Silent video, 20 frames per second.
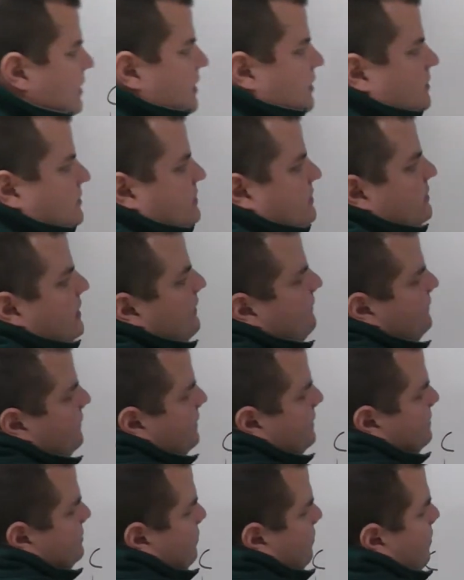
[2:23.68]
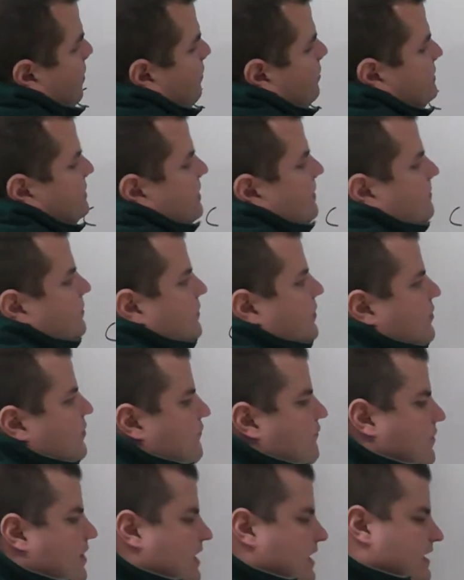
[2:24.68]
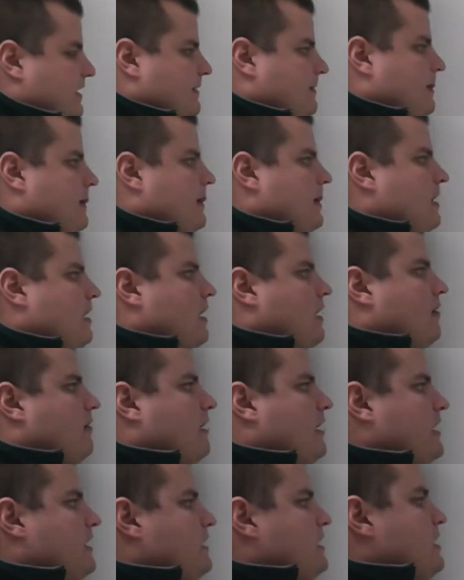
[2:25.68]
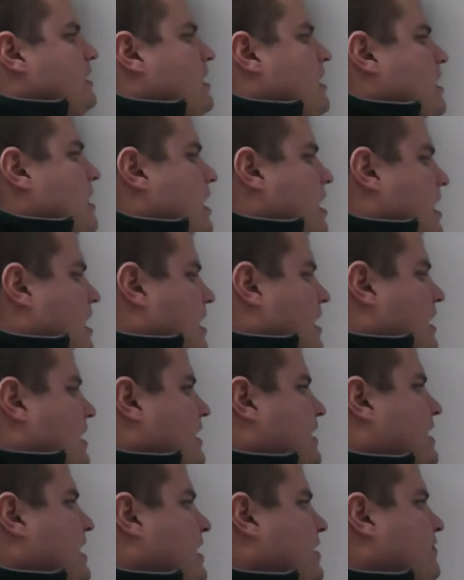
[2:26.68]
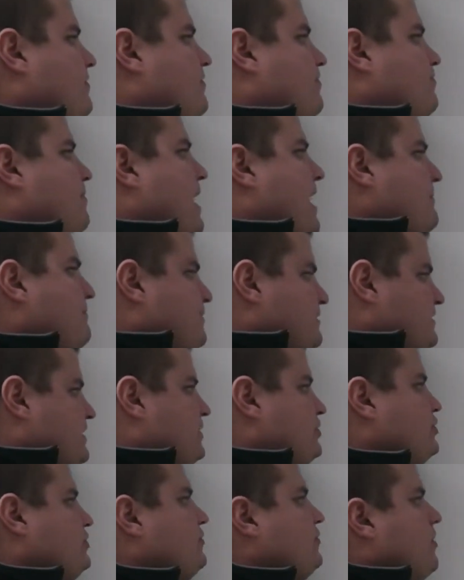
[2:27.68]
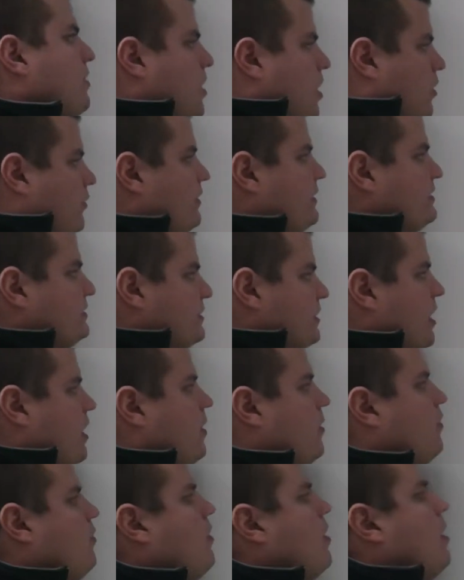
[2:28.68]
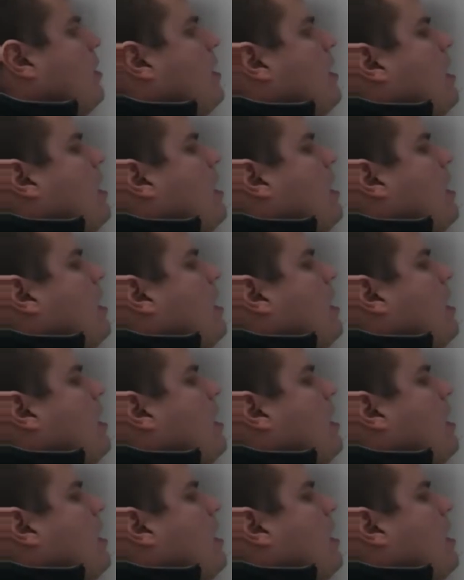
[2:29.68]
and our safeties are always number 3. All right? And again, by position, they'll always know